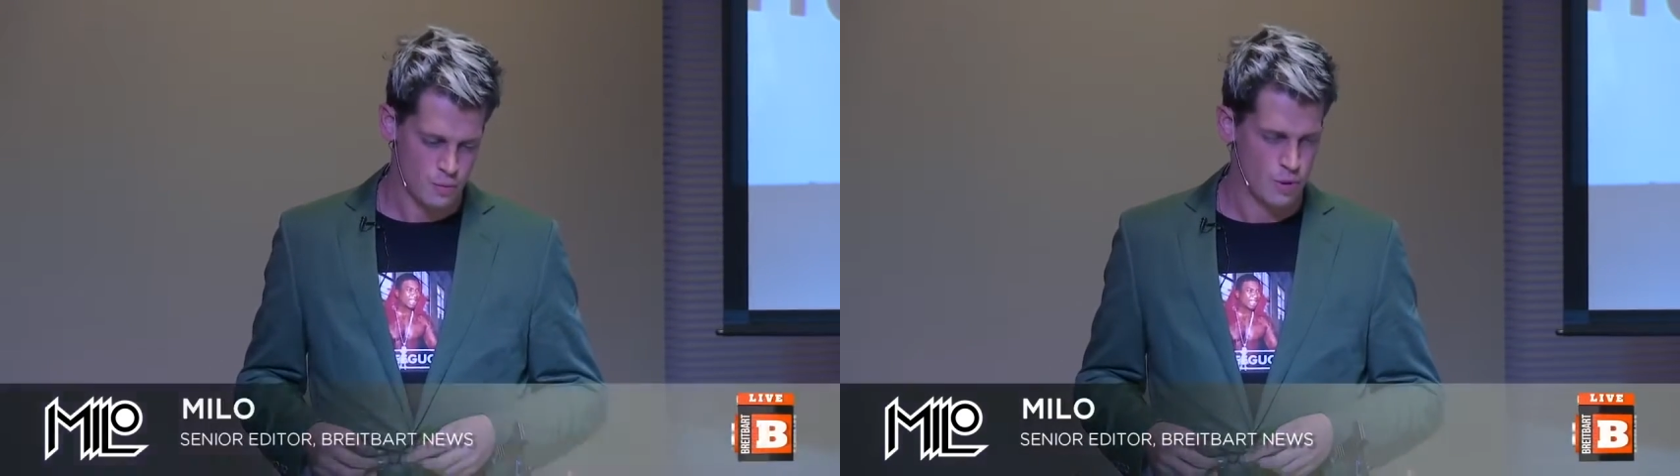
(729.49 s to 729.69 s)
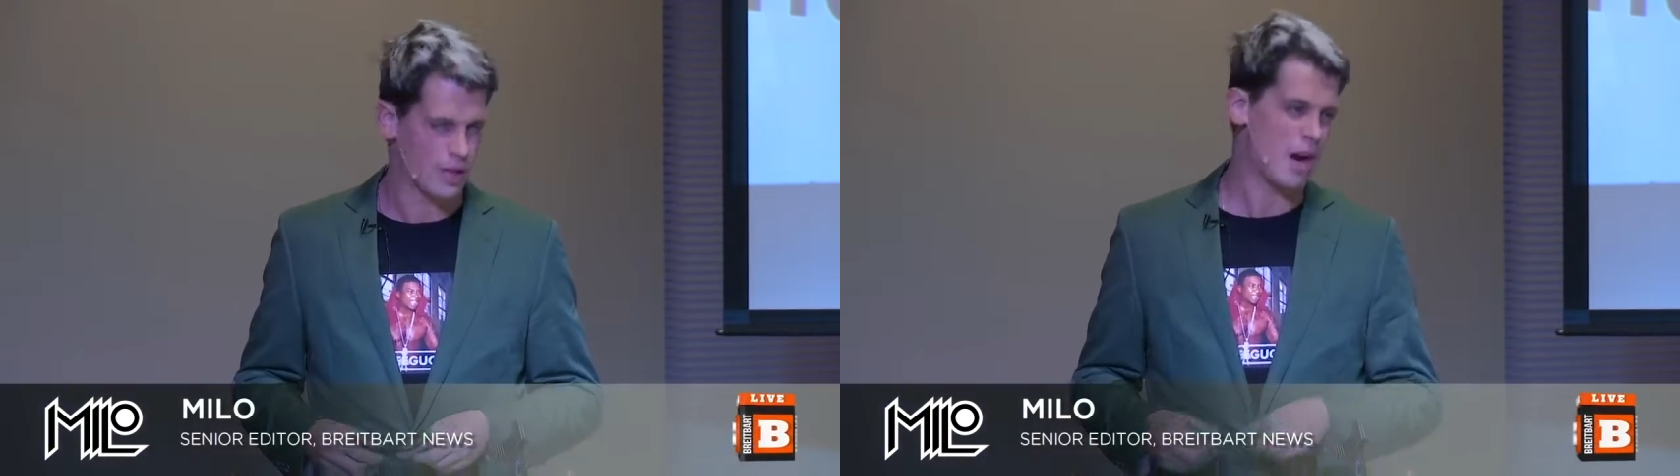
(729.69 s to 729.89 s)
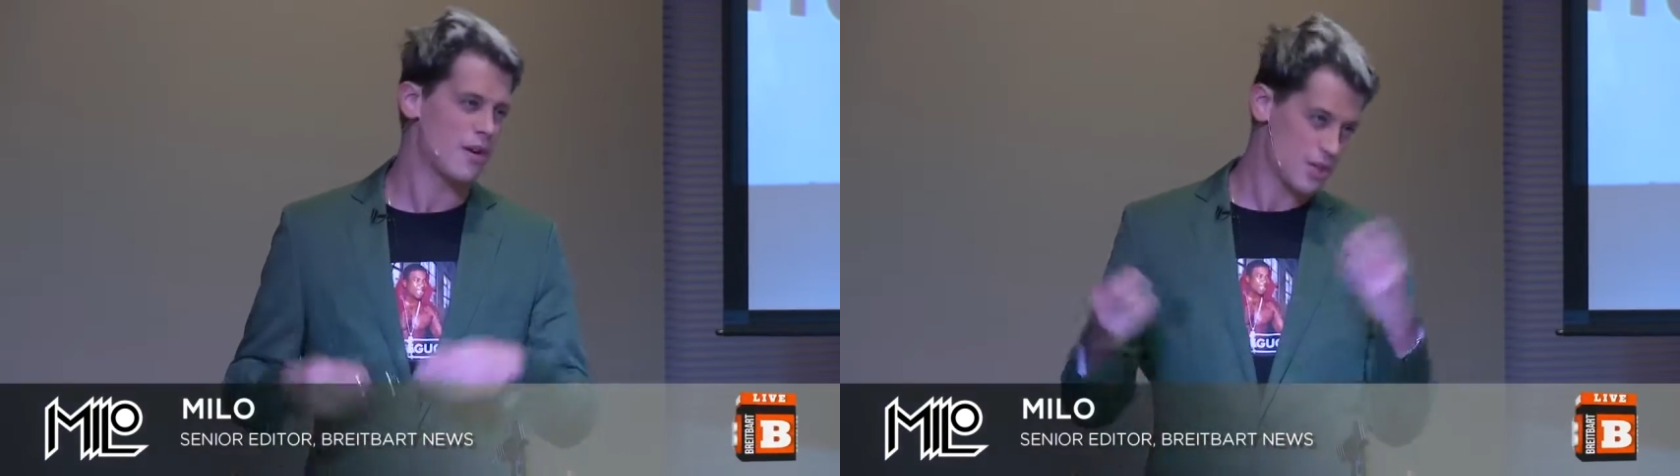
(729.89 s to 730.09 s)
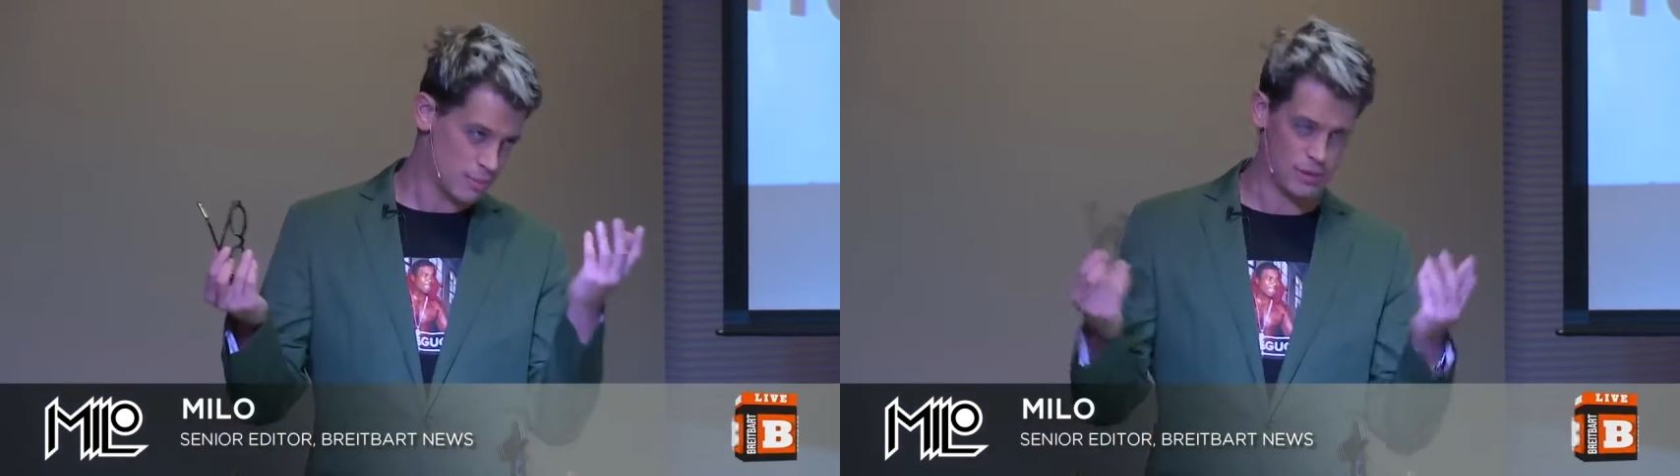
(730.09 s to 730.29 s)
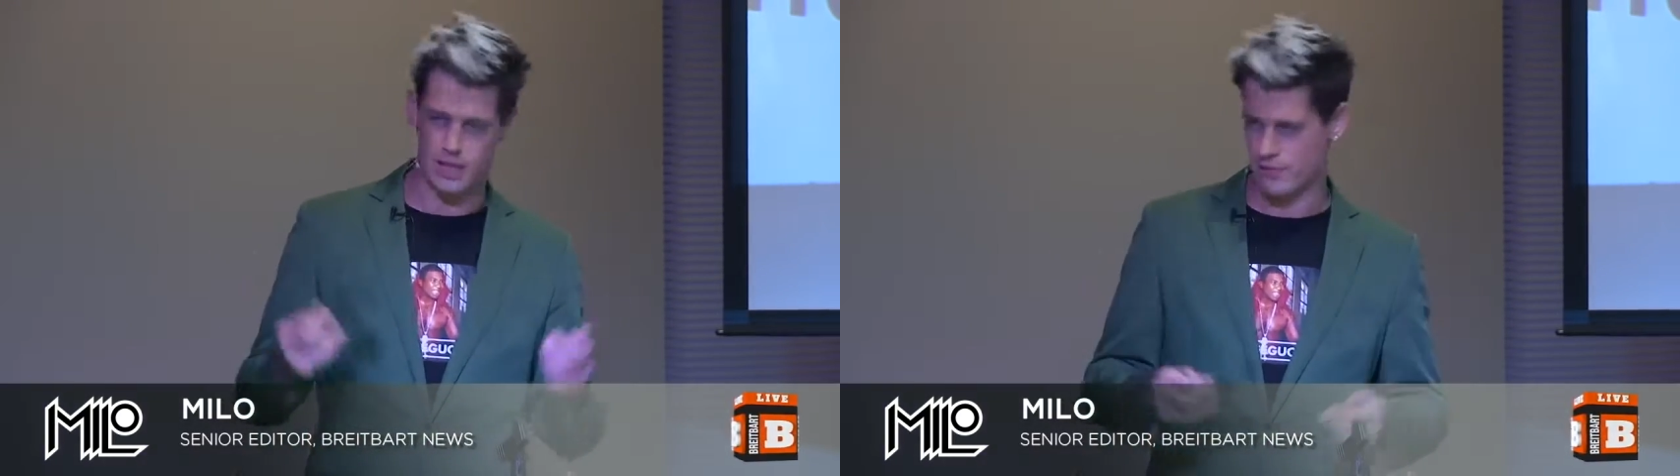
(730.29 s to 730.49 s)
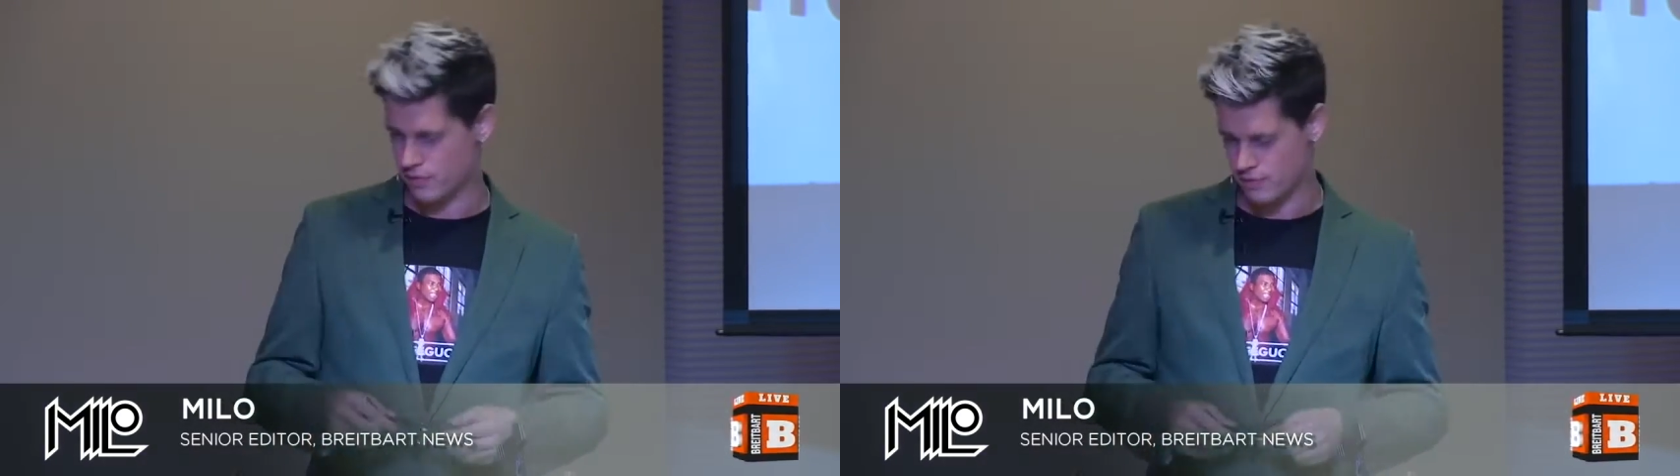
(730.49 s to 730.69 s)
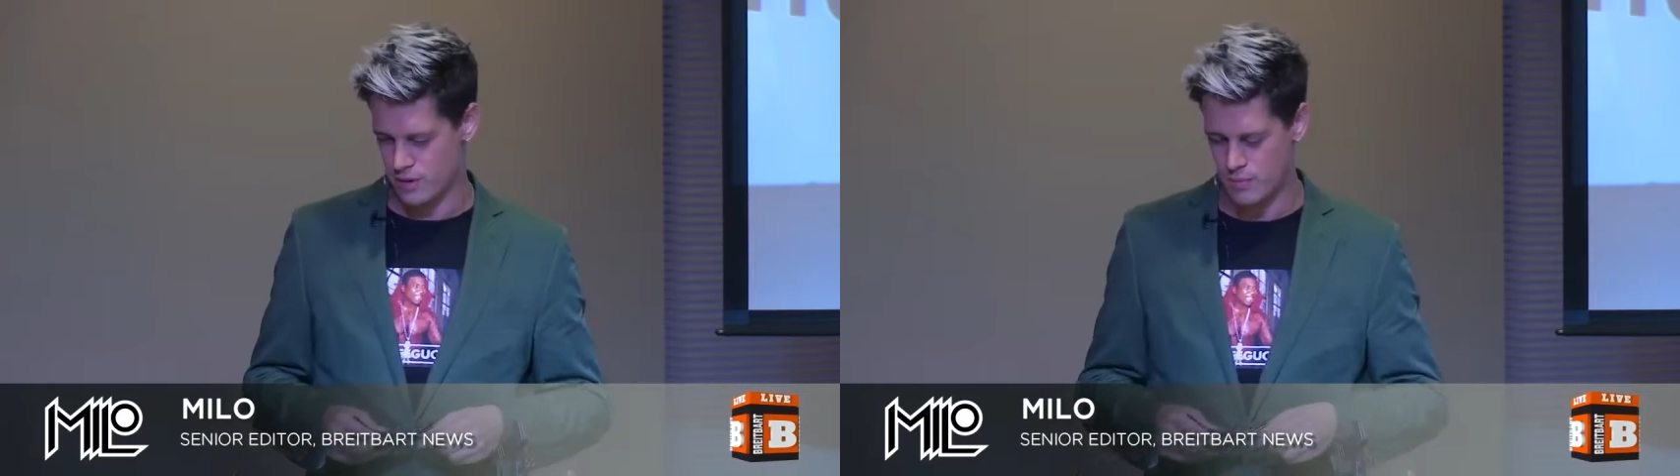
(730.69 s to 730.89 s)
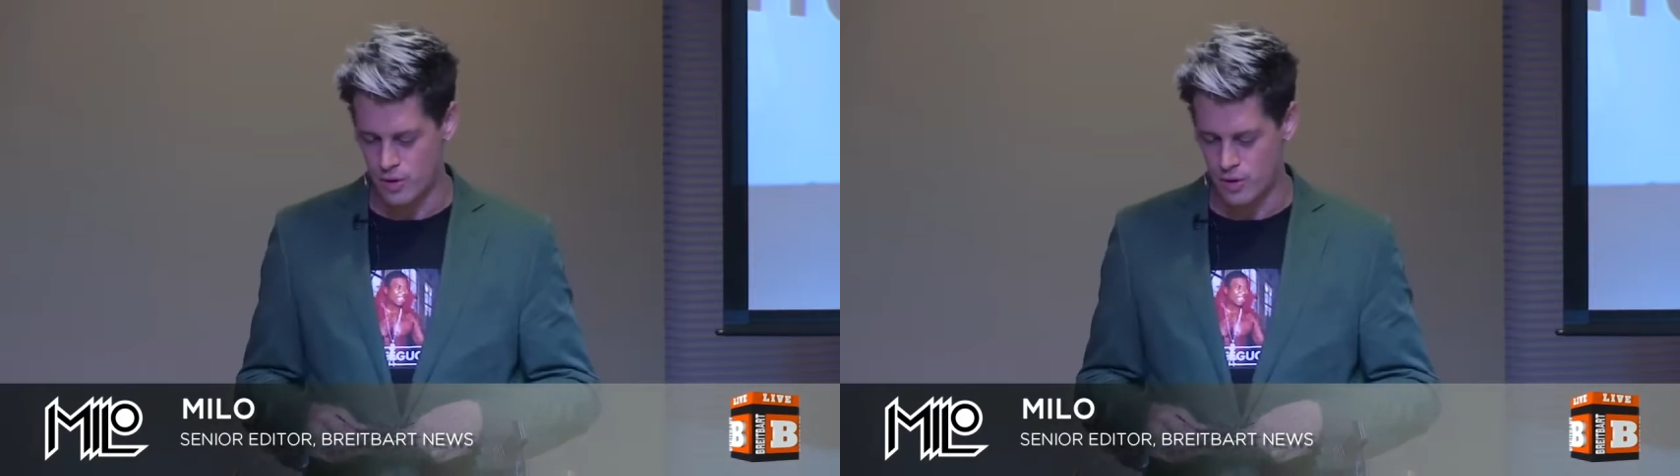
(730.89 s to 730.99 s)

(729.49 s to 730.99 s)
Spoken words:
we're encouraged to believe are